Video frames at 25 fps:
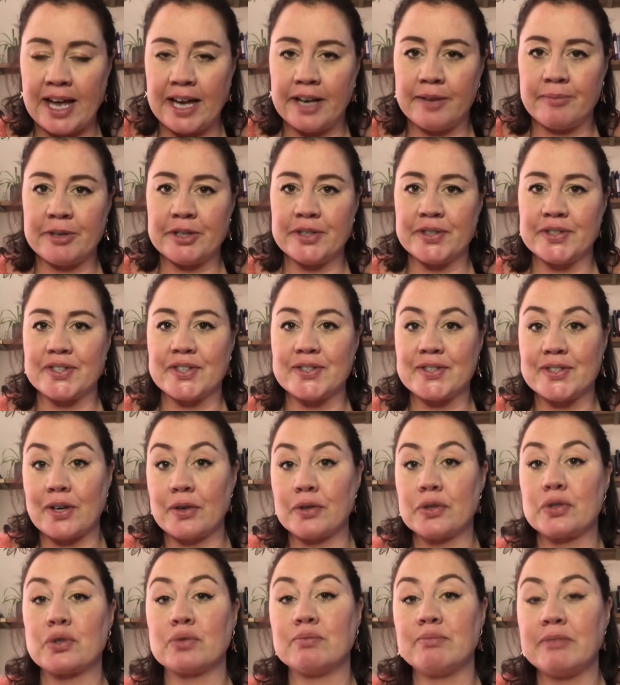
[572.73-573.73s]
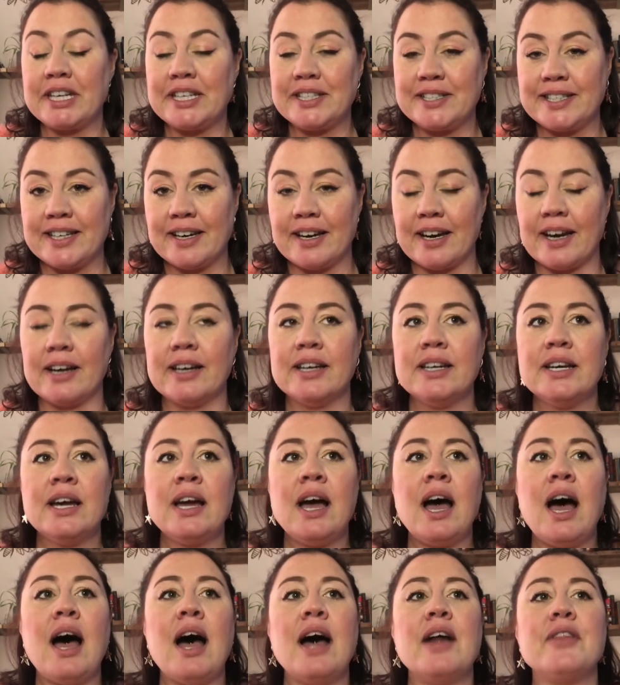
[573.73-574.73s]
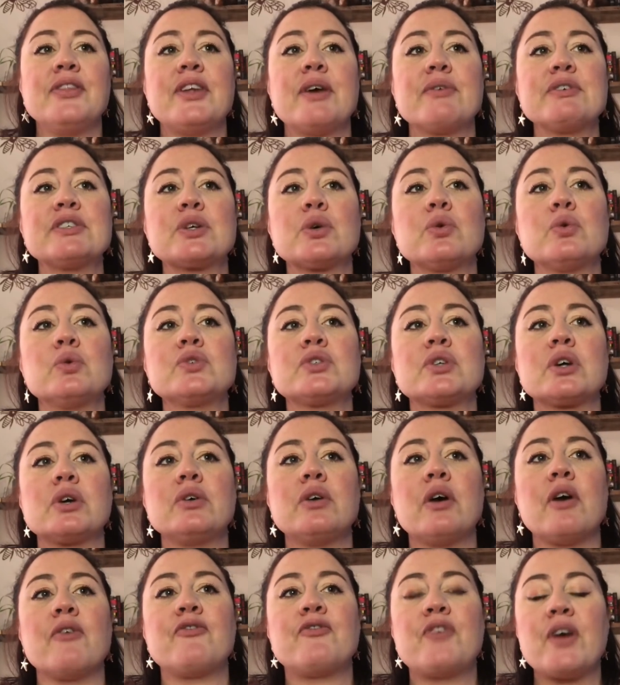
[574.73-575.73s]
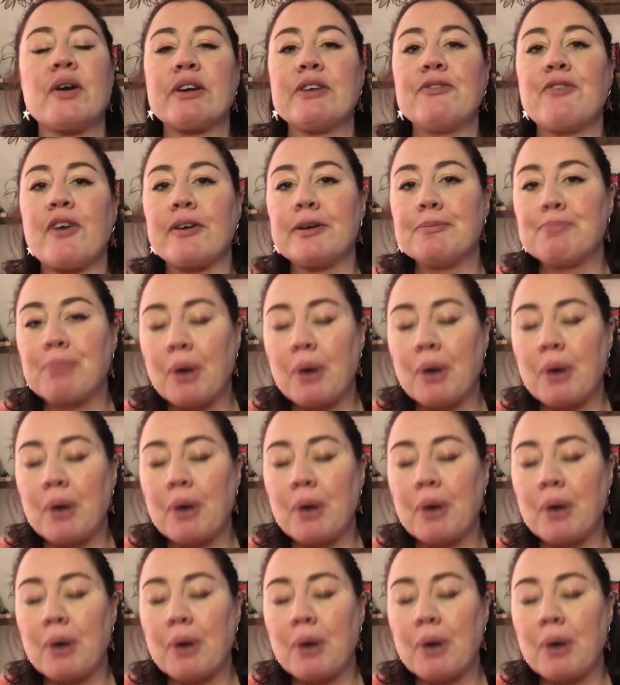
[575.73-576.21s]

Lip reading: element to social media, there is also a very, very